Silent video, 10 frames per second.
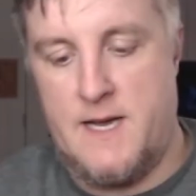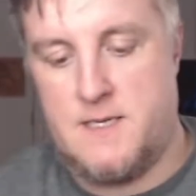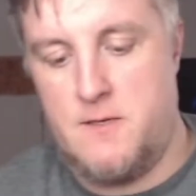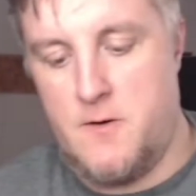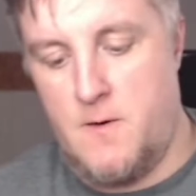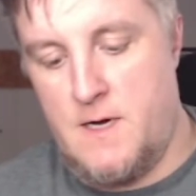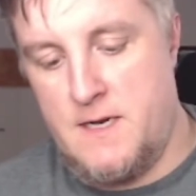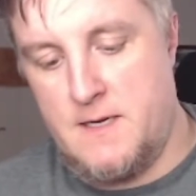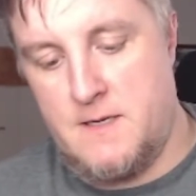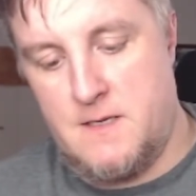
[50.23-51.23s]
logo on
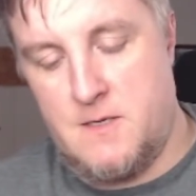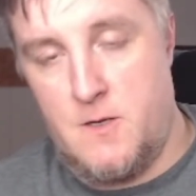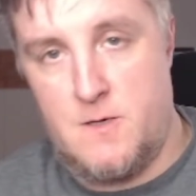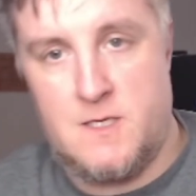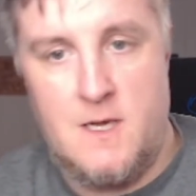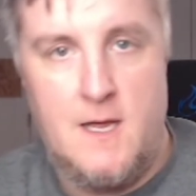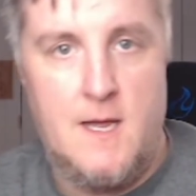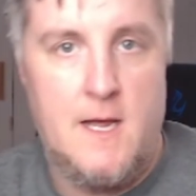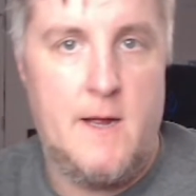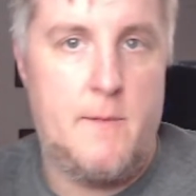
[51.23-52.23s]
it. So there's
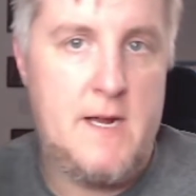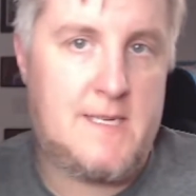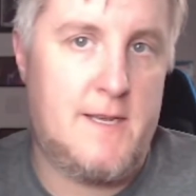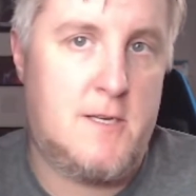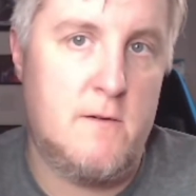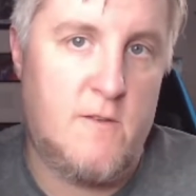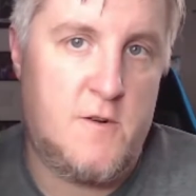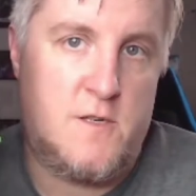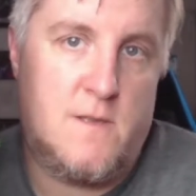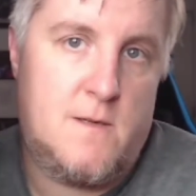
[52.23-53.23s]
basically two
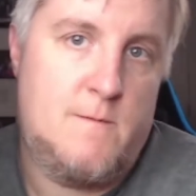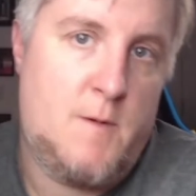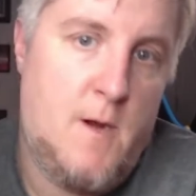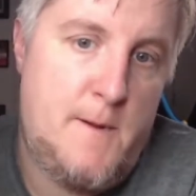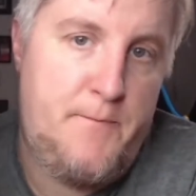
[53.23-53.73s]
versions, okay?